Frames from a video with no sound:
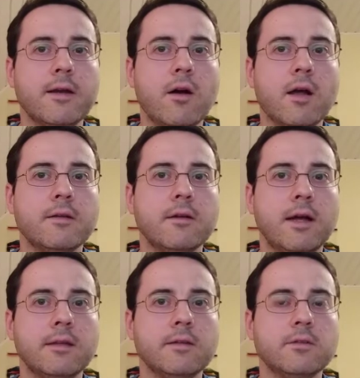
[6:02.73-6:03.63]
and on.
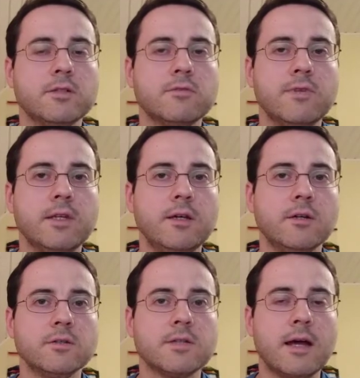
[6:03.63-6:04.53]
I think there's
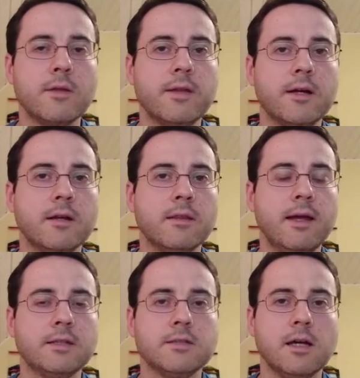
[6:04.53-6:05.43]
videos out there
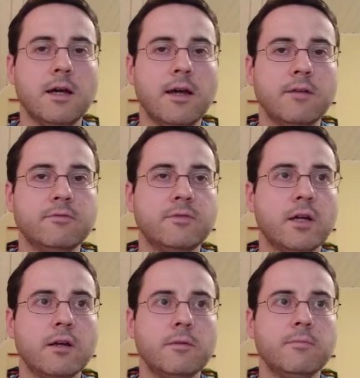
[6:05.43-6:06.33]
that have
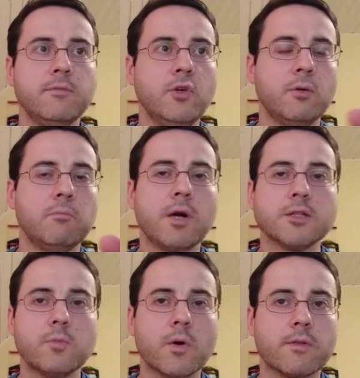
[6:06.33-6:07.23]
done a
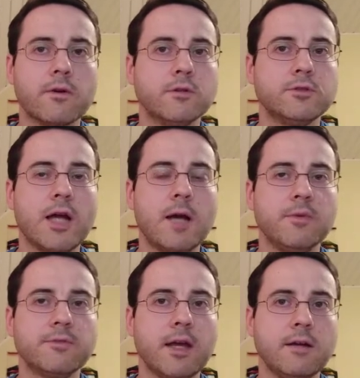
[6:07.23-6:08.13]
much more thorough
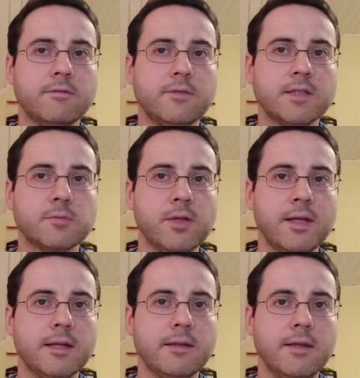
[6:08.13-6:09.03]
job of kind of
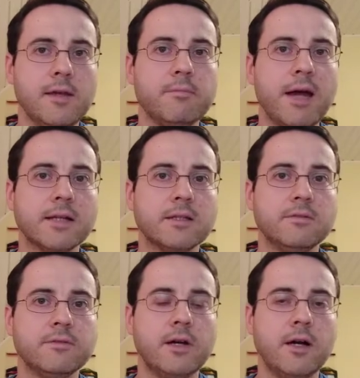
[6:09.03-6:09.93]
explaining the impact
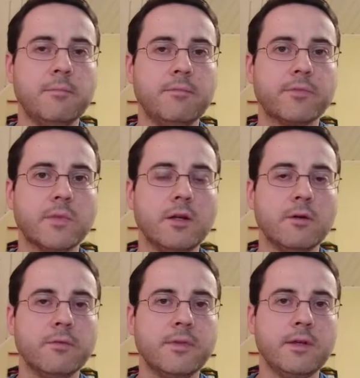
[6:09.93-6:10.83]
of
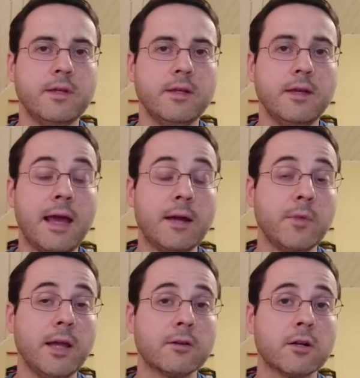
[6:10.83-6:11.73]
the
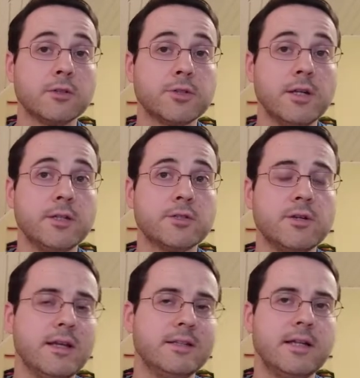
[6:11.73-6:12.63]
animal agriculture
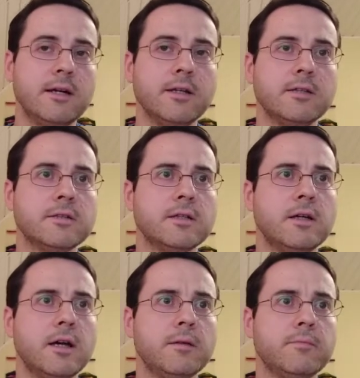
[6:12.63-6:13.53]
industry and dairy
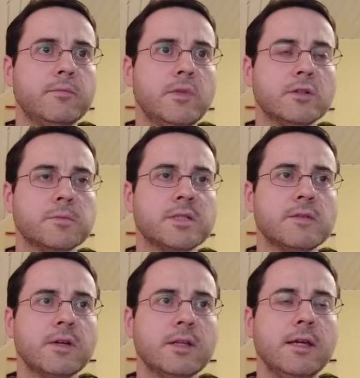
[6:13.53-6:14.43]

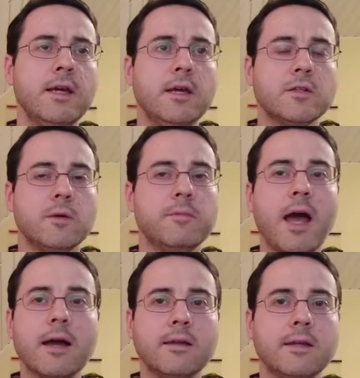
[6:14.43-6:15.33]
specifically. So I'm
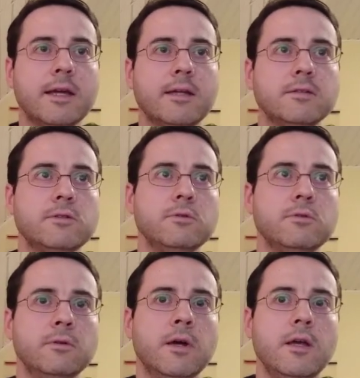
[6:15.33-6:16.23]
not going to get
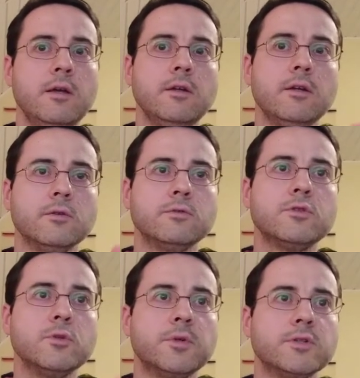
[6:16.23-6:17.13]
into
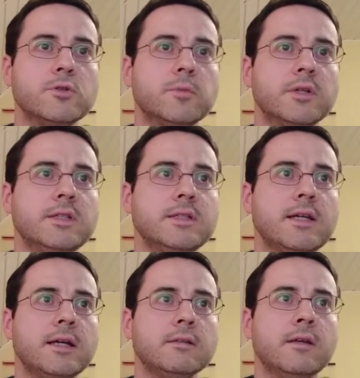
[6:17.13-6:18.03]
super
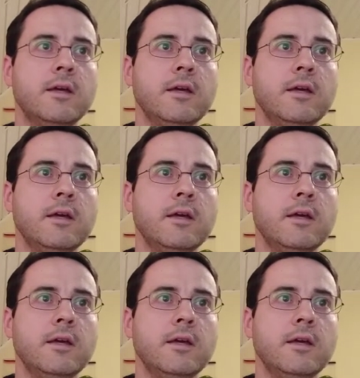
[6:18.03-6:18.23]
detailed